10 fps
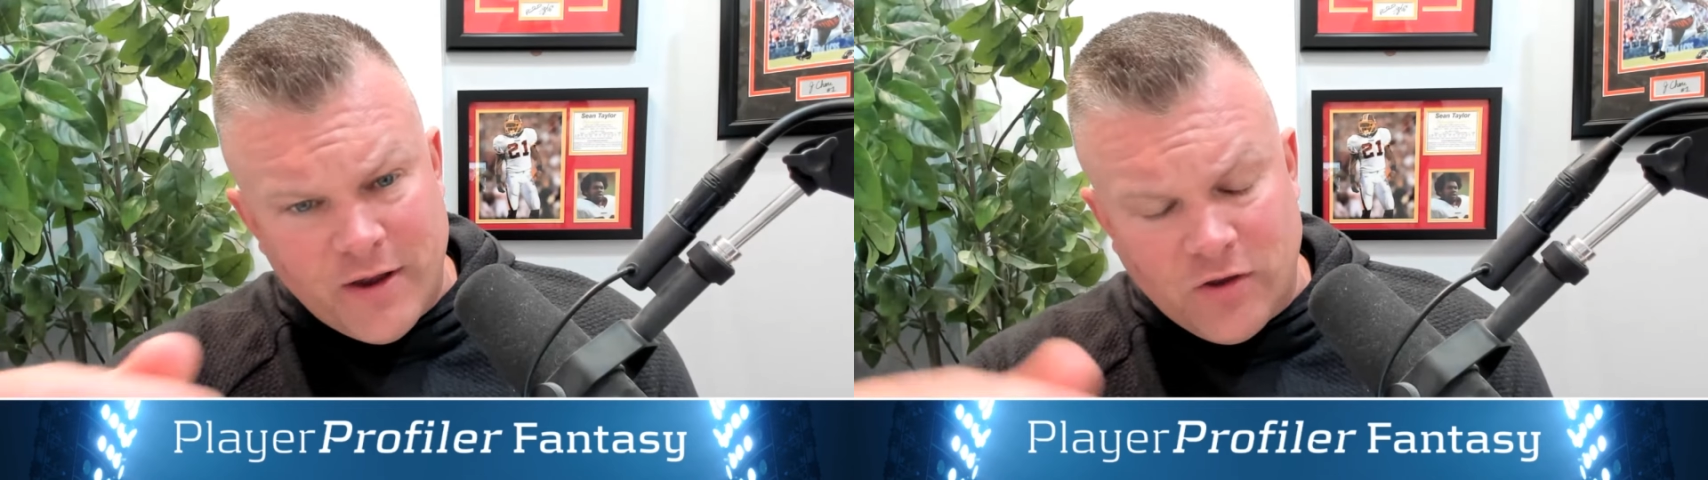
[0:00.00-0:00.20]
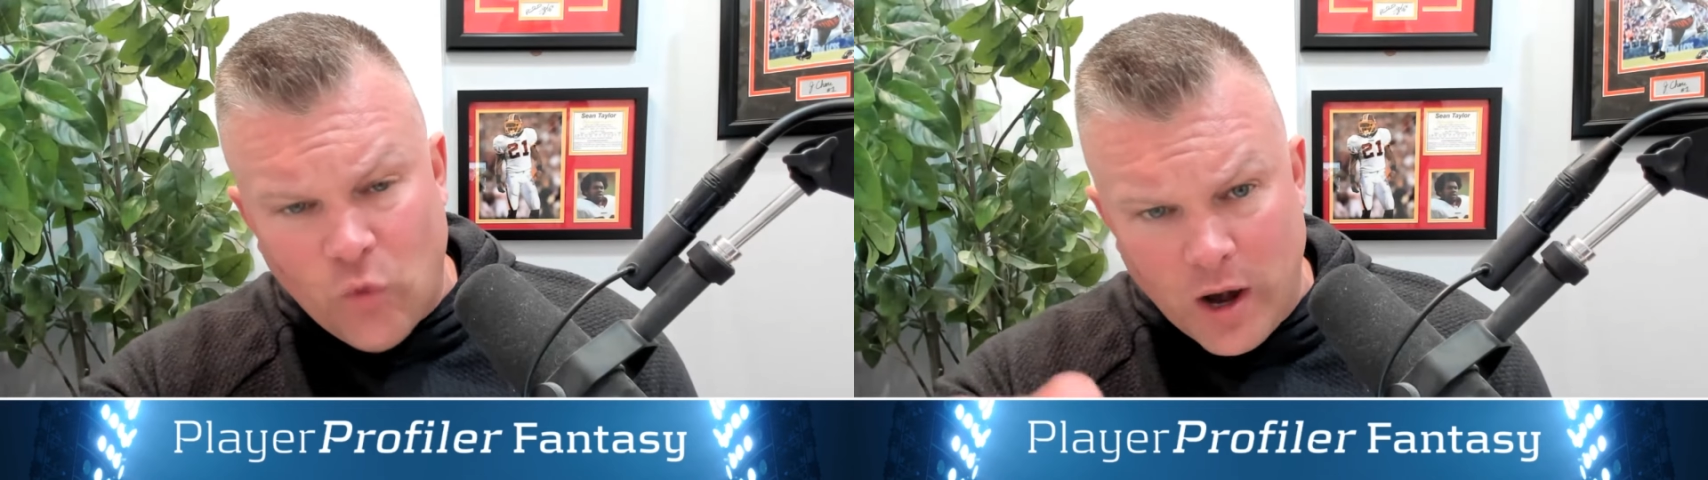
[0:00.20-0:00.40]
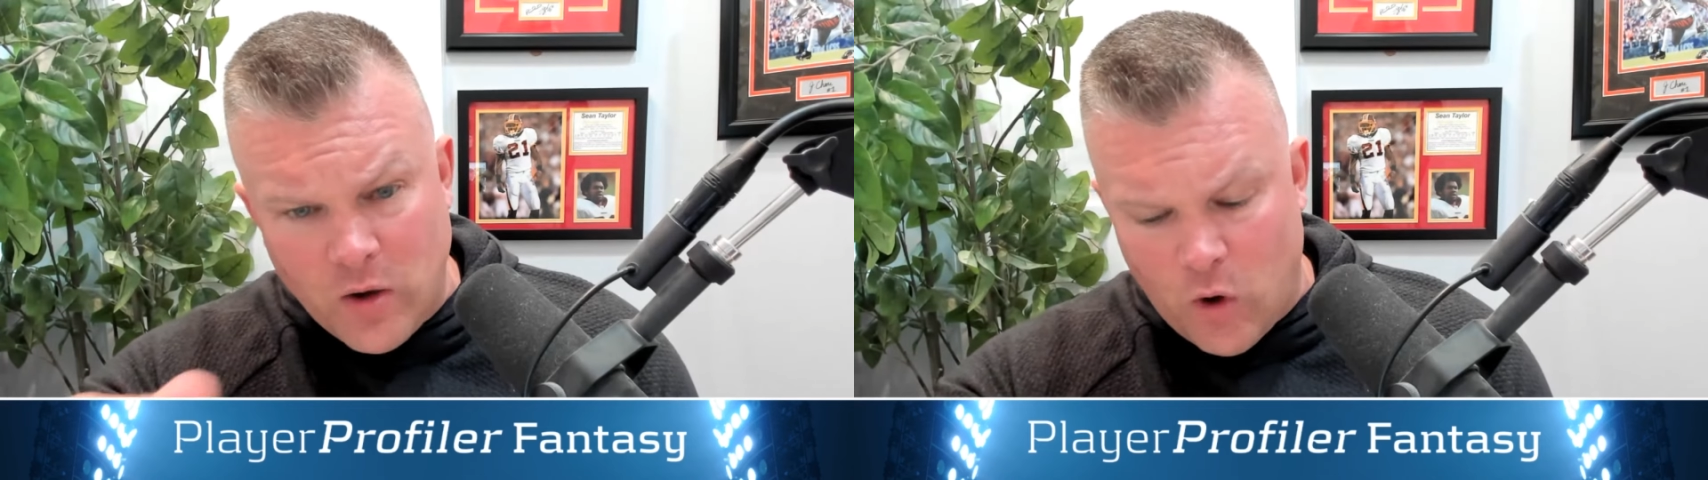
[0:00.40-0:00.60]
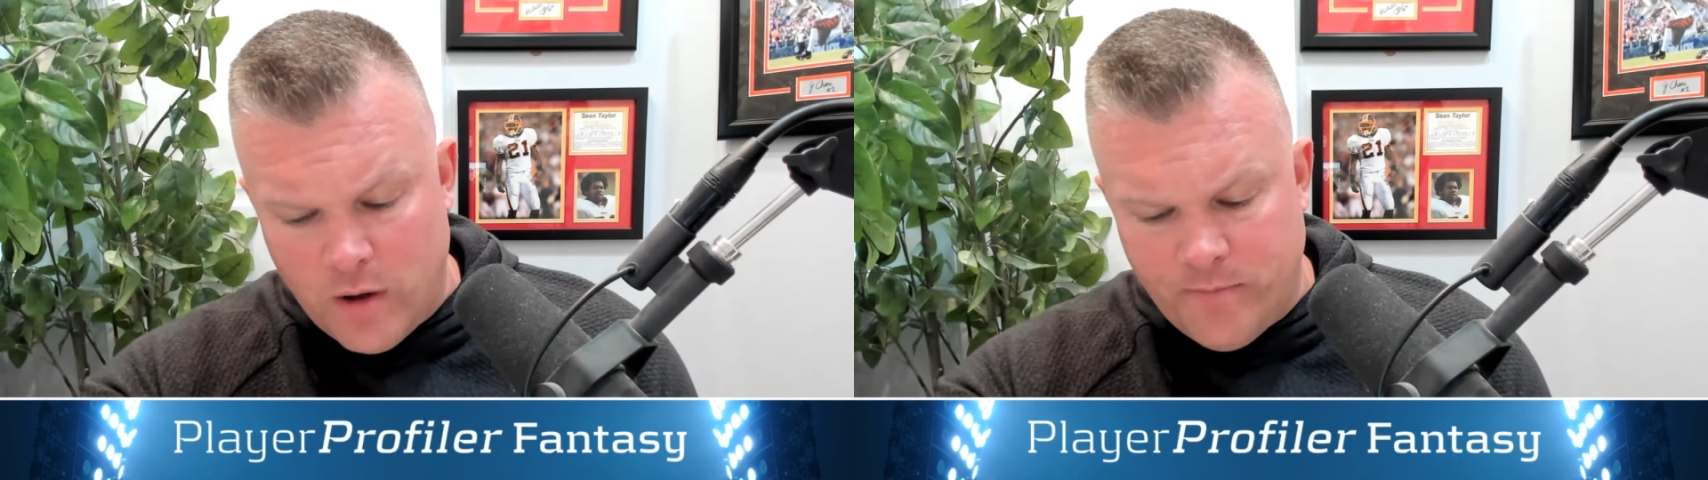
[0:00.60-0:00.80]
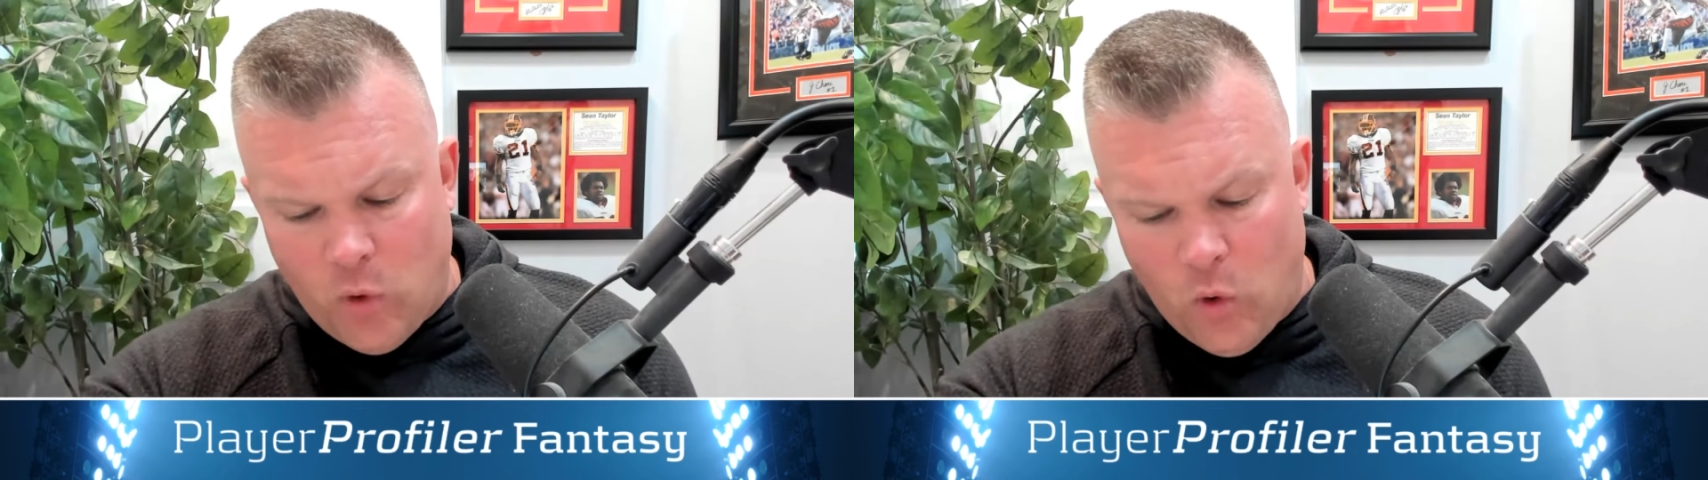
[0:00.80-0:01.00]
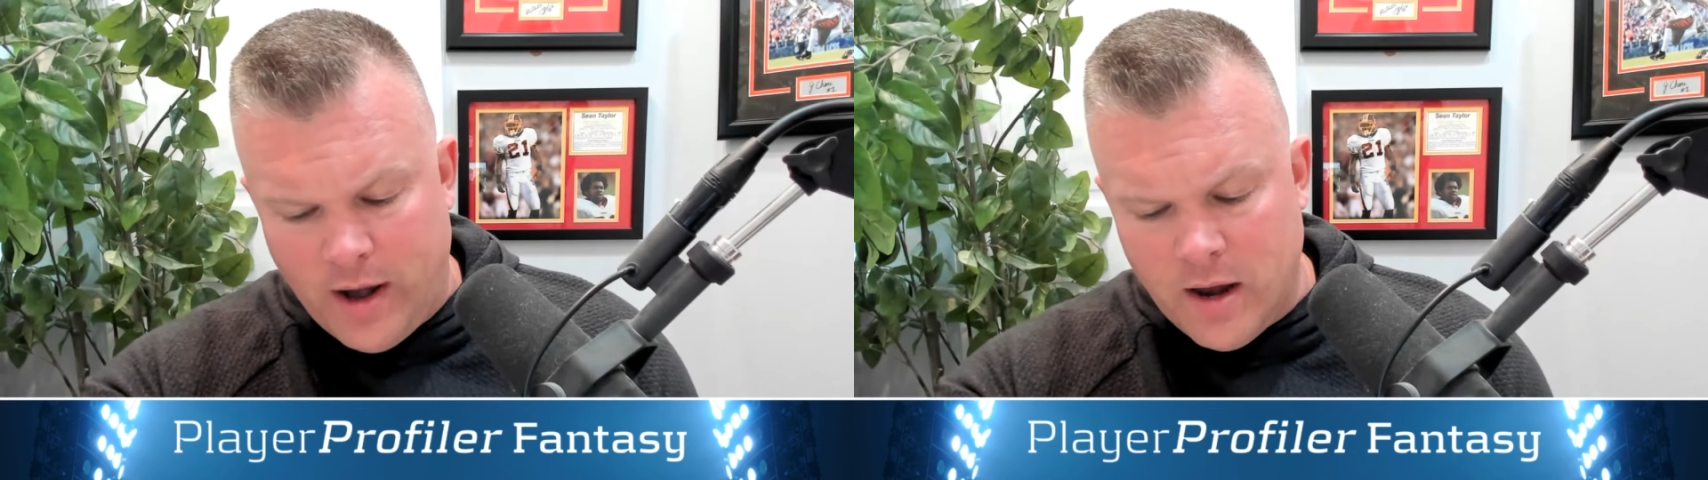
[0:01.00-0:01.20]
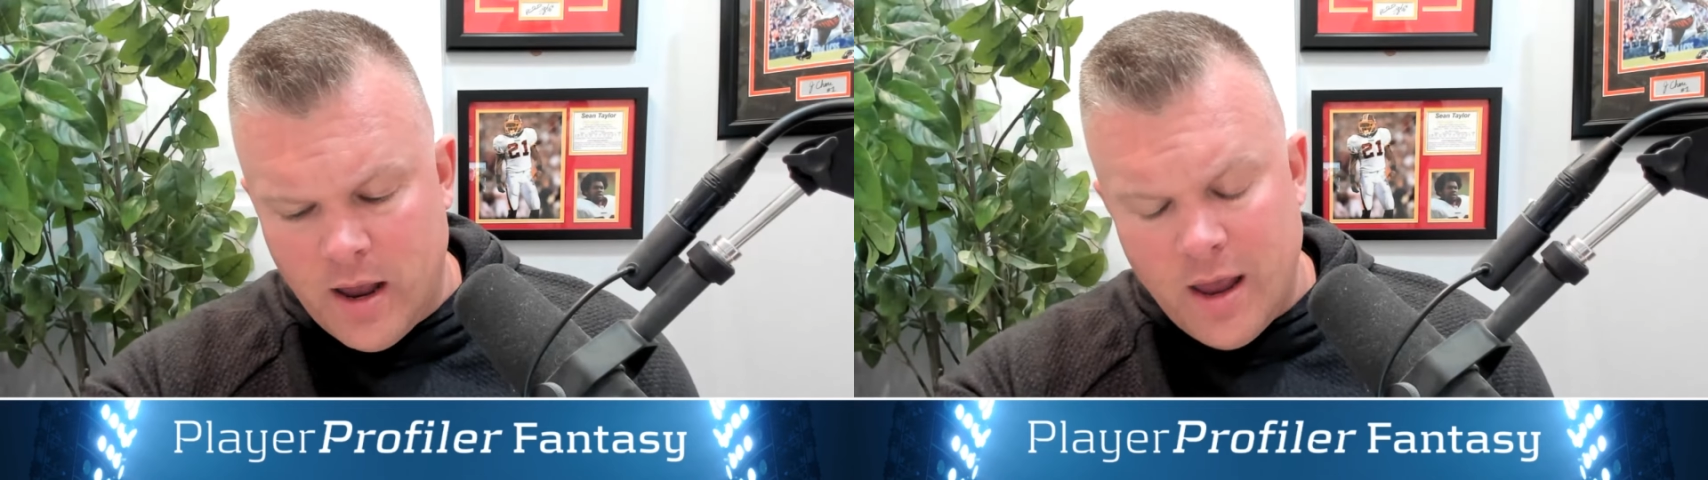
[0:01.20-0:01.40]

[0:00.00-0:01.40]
a 21-point